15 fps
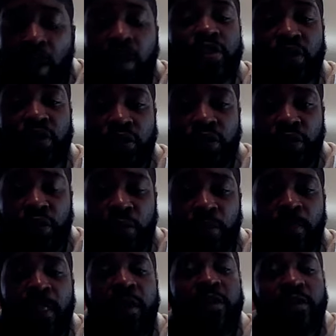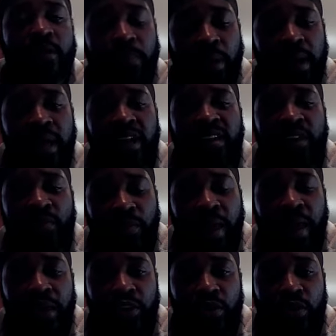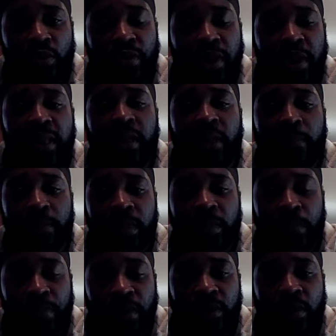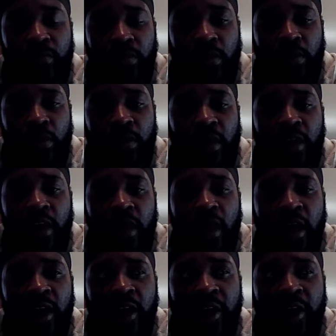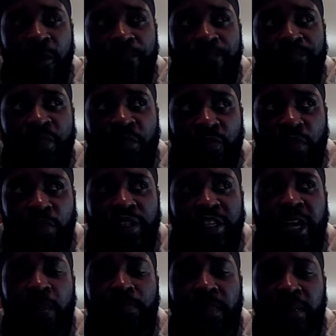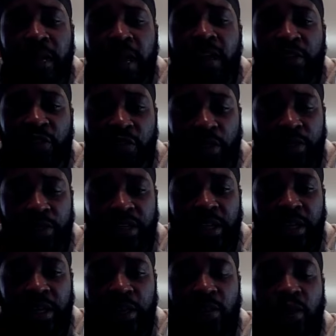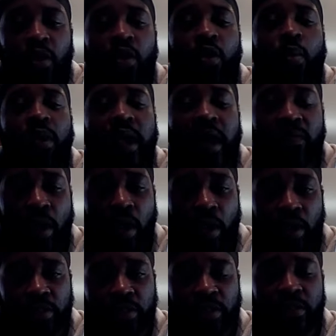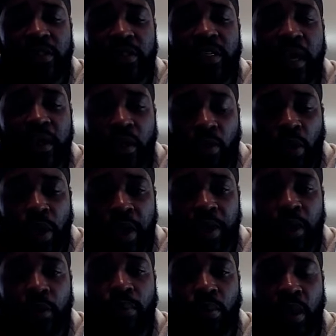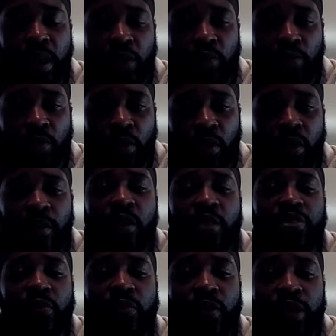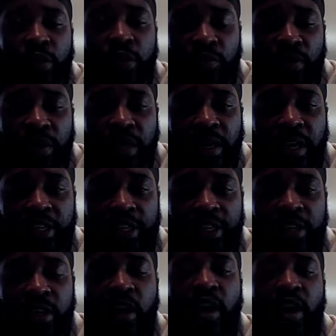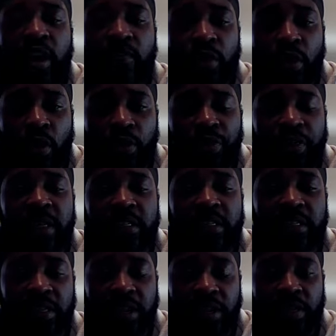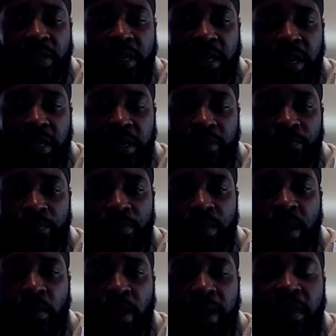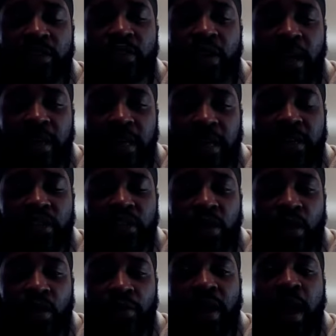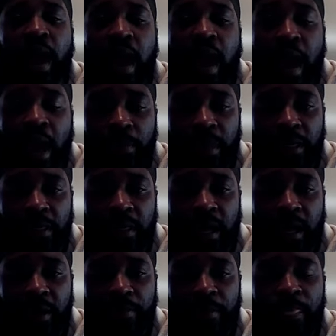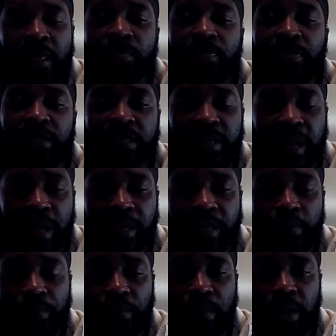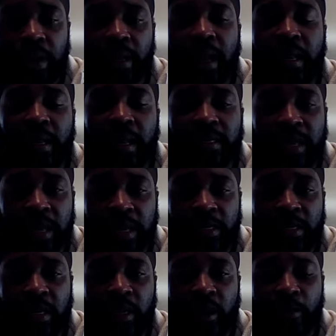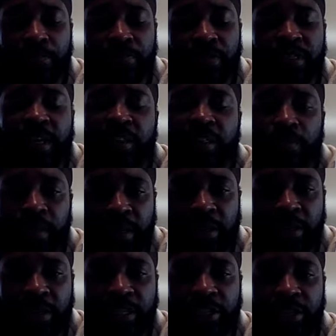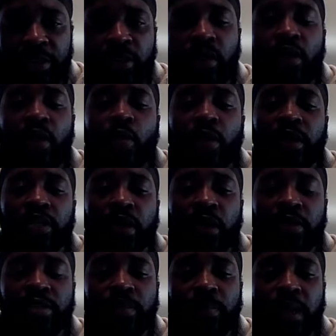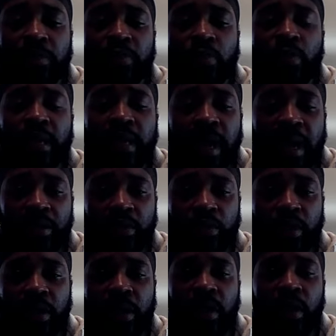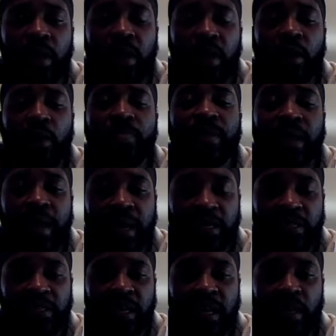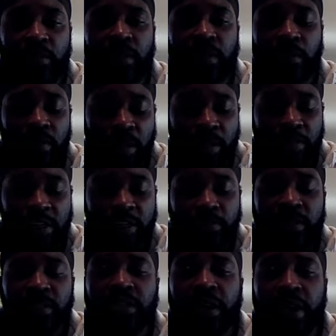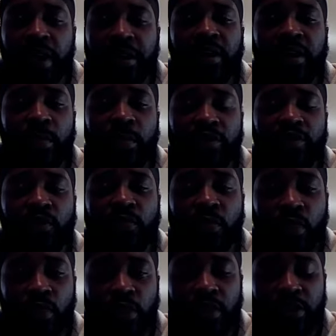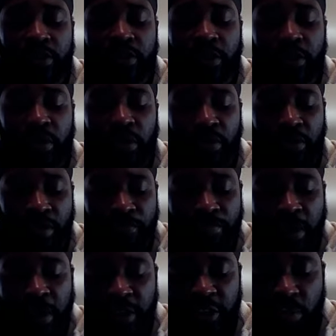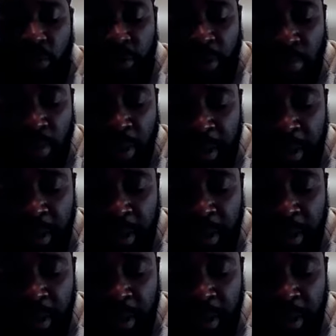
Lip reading: also too to bring out the fact too that in the book of Luke, the first chapter 9 to 13, we have also Zechariah praying for the reunification of northern and southern kingdom. All right, it's called the Amidah, the standing prayer, and I like the 10th benediction where it talks about the regathering of the exiles that's been scattered amongst the four corners of the earth. I just wanted to bring